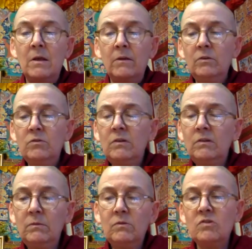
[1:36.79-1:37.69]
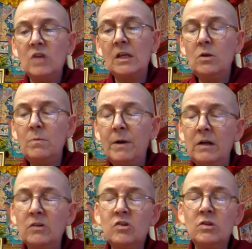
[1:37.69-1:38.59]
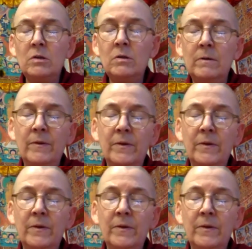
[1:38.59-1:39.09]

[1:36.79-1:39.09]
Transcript: So just check your posture,